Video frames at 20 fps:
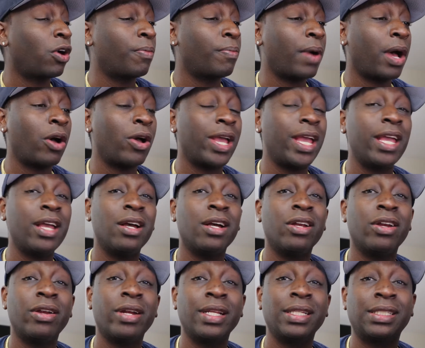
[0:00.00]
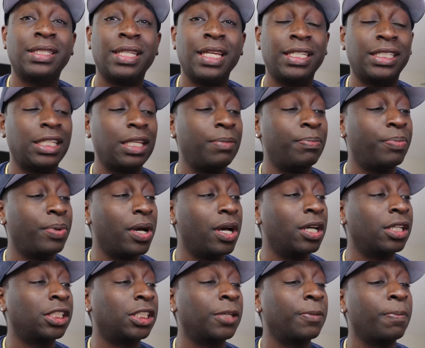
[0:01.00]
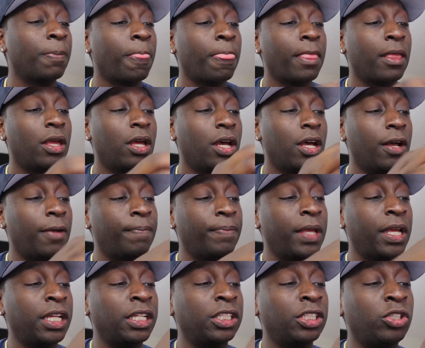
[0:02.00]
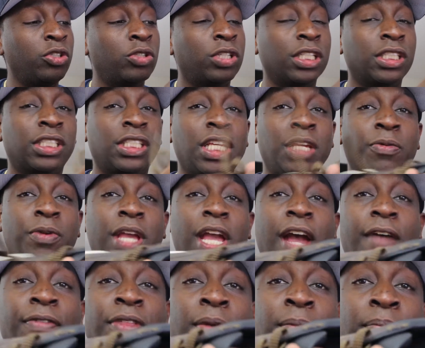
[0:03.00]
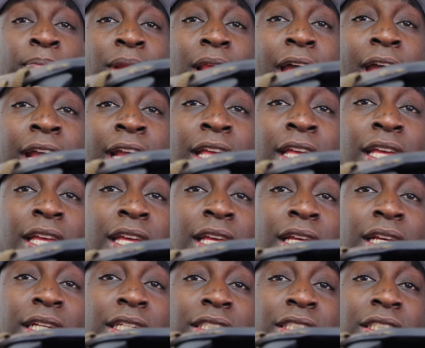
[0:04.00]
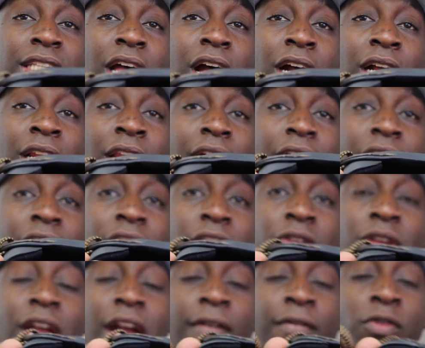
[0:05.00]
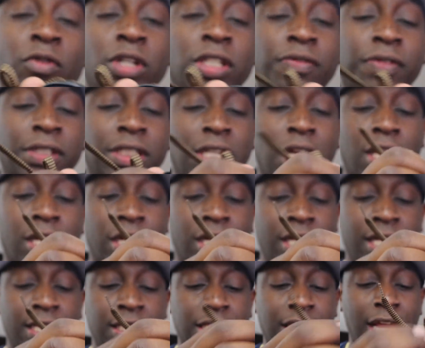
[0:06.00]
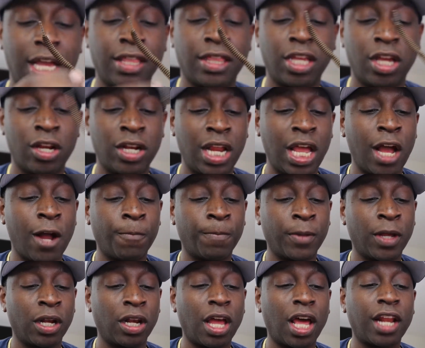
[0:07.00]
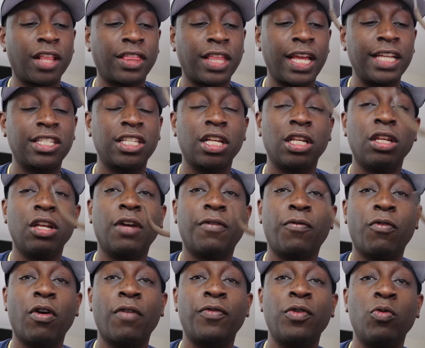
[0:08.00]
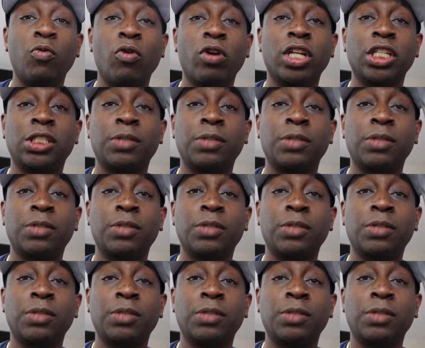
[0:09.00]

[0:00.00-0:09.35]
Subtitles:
about 860 bucks, and you can see we have the black sock liner. You have Louis Vuitton on the inside there. Now a lot of things to look for if you want to